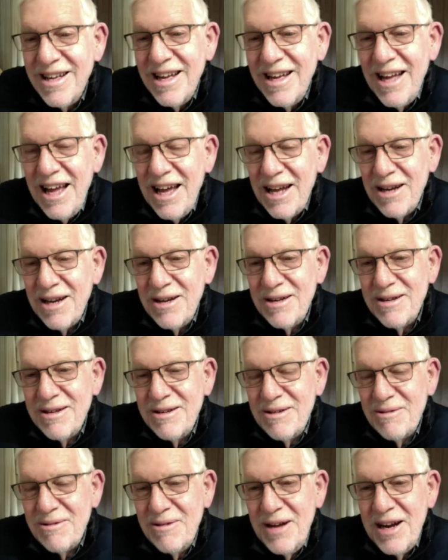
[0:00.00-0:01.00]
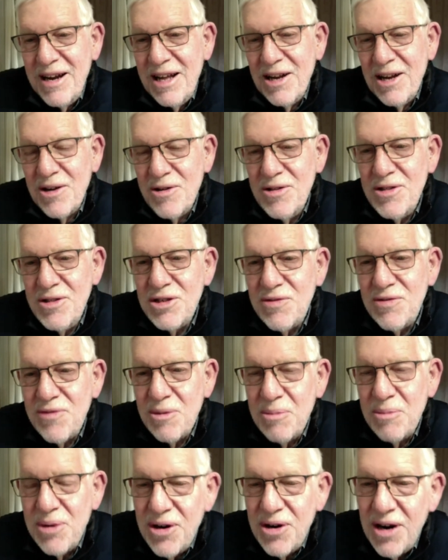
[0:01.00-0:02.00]
And when I learned this
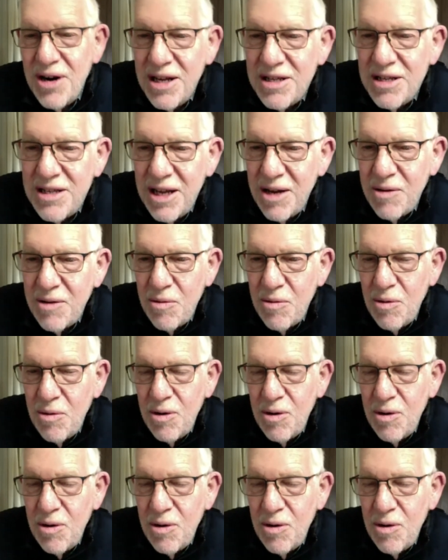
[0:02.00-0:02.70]
from her, I said,